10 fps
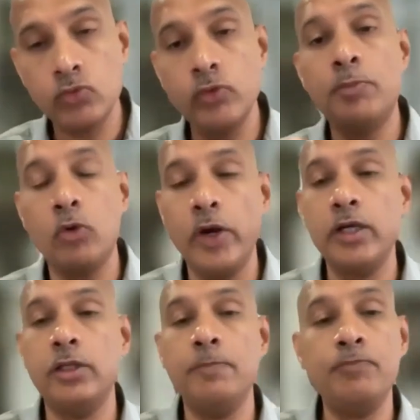we'll
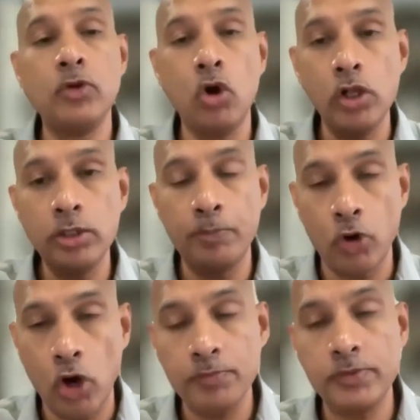provide them all the
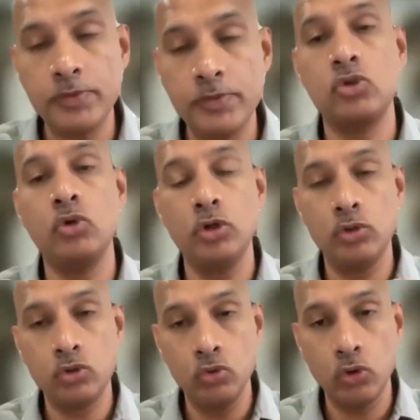prompts
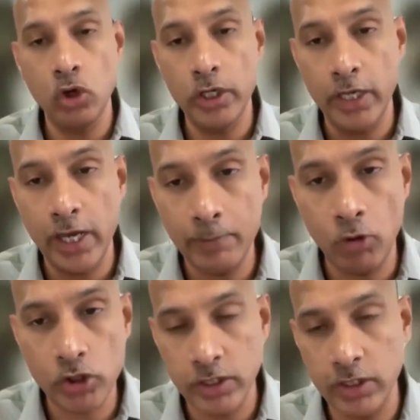through all AI
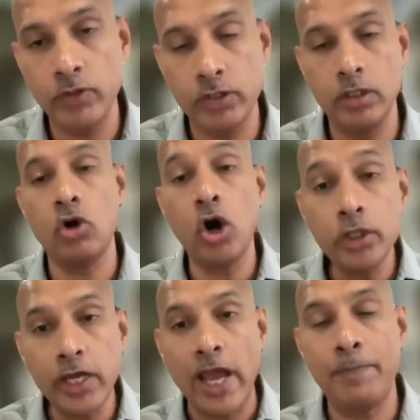bots and everything on
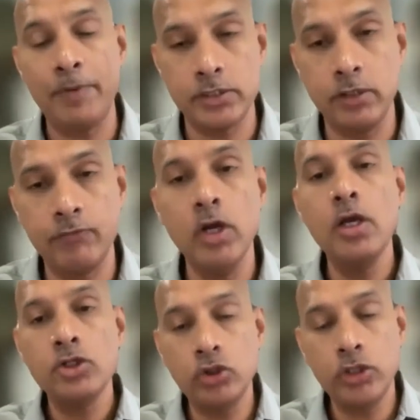the app itself,
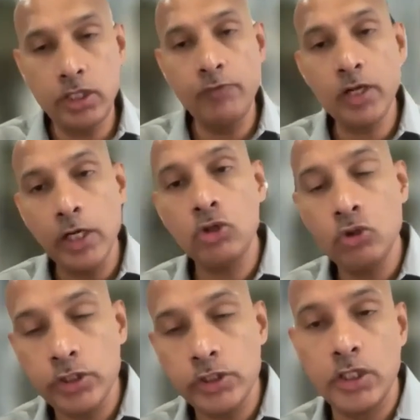so that they will continue
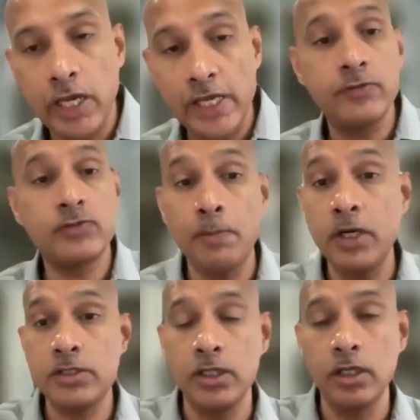the journey as if
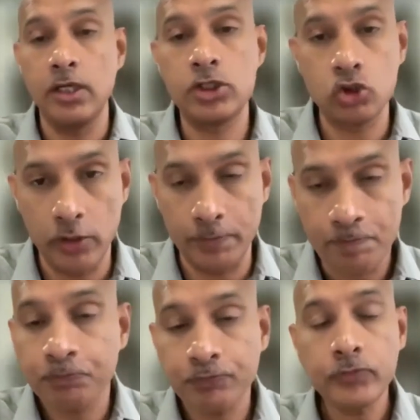somebody is sitting next to them,
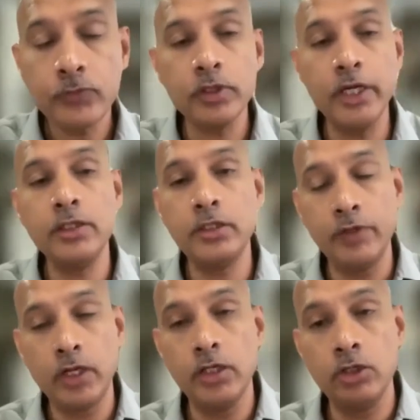right? They
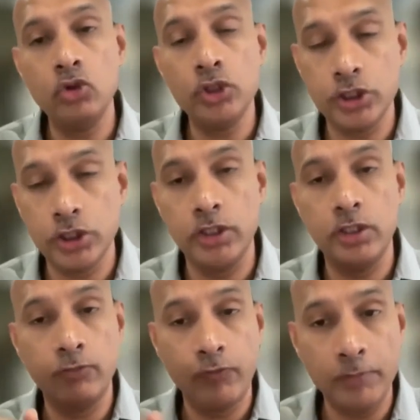will continue the journey.
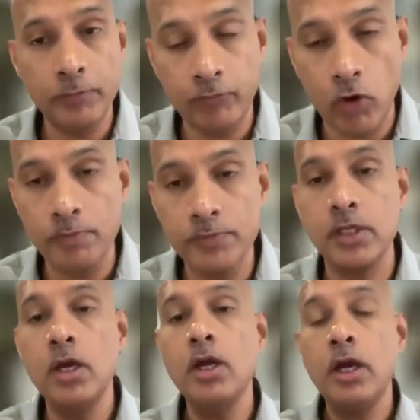They'll fill up the forms,
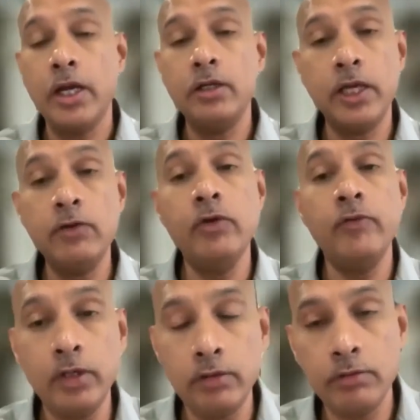and then we
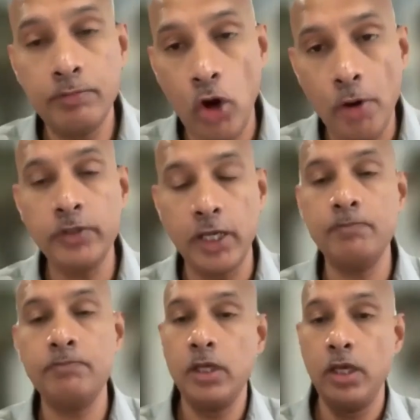will prompt
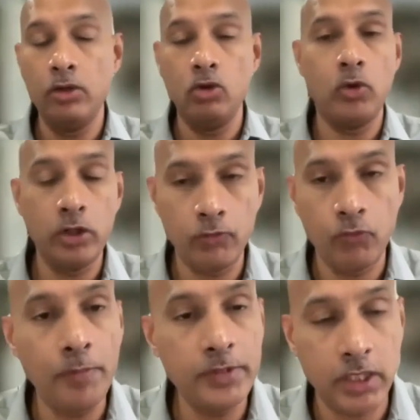them, hey, you know what, your
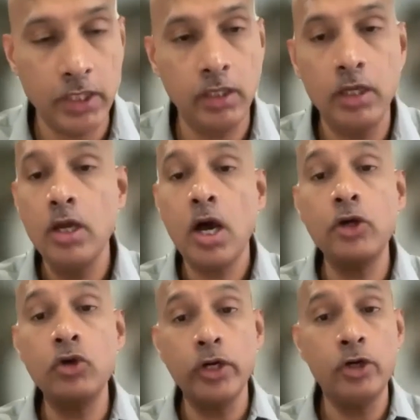form is ready. Are
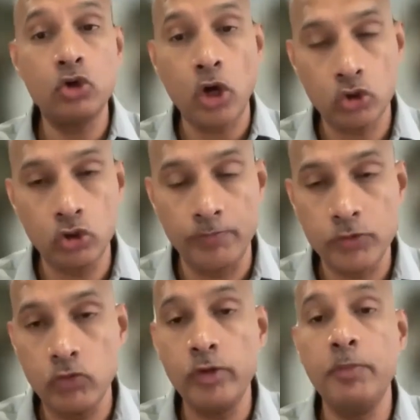you ready to talk to them?
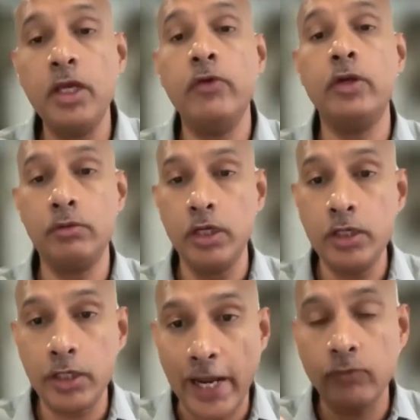So we may even
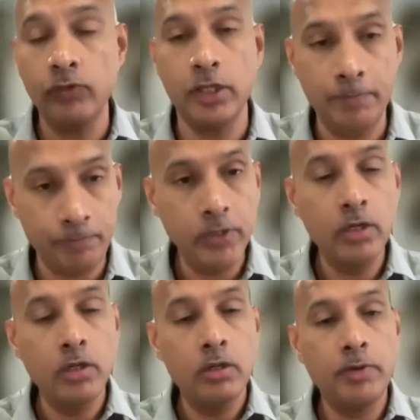interact with them,
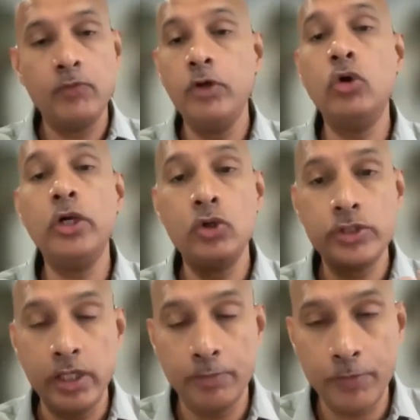but we don't need to
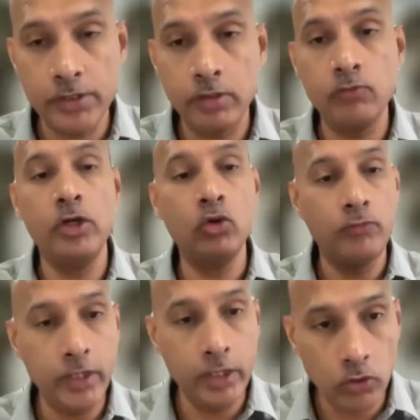send a person. We do a
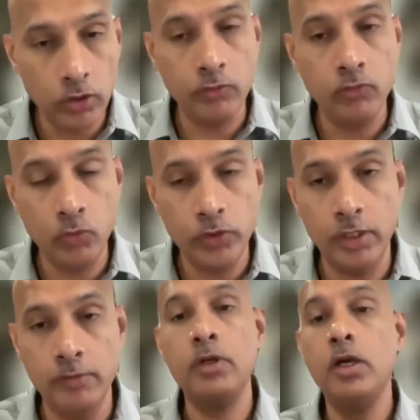video interview with
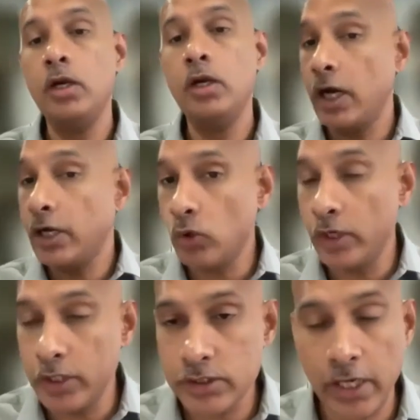them, try to
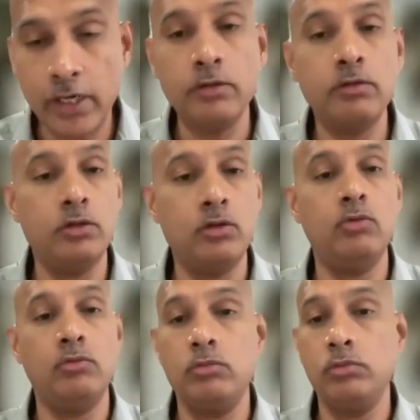understand,
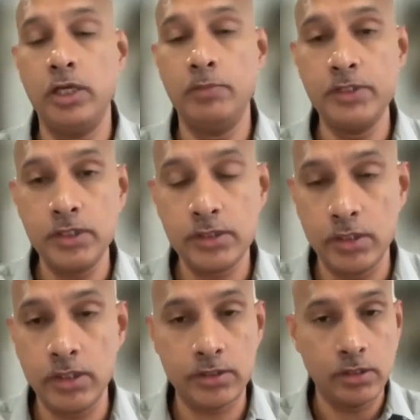their
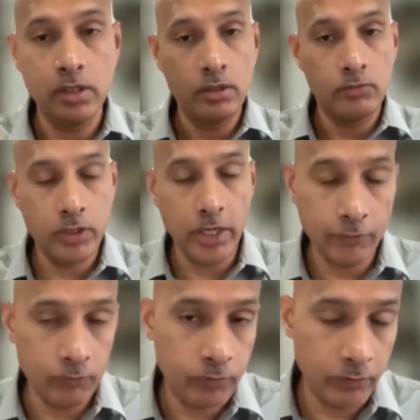businesses. We
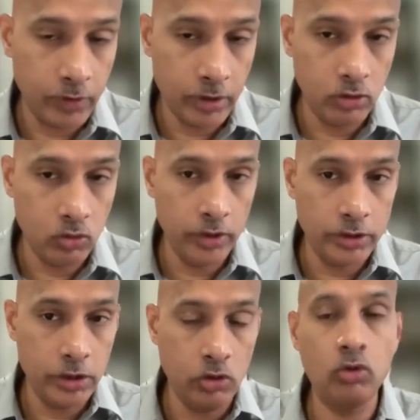can do a
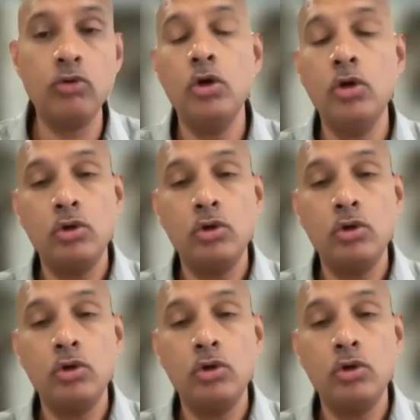geo